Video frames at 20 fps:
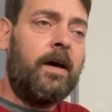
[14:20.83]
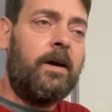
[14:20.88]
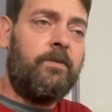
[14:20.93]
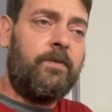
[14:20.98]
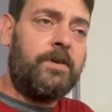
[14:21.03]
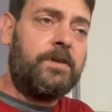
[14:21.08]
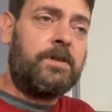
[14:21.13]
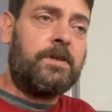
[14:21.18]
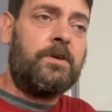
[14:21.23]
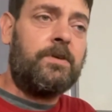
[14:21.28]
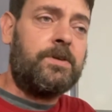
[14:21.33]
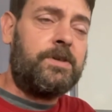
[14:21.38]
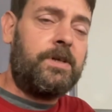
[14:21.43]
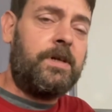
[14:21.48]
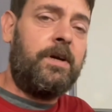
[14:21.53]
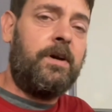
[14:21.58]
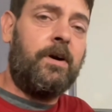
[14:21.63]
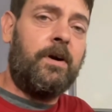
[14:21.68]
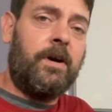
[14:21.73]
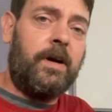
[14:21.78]
physical
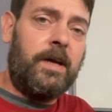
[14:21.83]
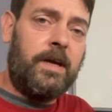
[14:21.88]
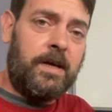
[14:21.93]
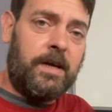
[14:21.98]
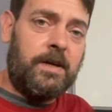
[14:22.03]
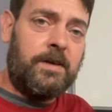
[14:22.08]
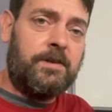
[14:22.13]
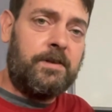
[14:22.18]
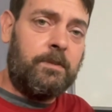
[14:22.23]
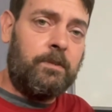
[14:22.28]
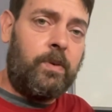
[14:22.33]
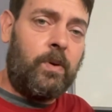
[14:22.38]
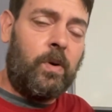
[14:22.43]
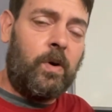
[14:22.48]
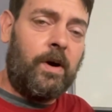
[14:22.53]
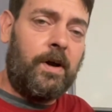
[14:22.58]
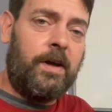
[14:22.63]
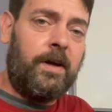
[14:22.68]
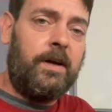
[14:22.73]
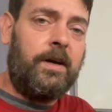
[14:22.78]
security is
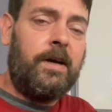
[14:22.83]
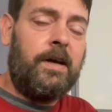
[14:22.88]
important.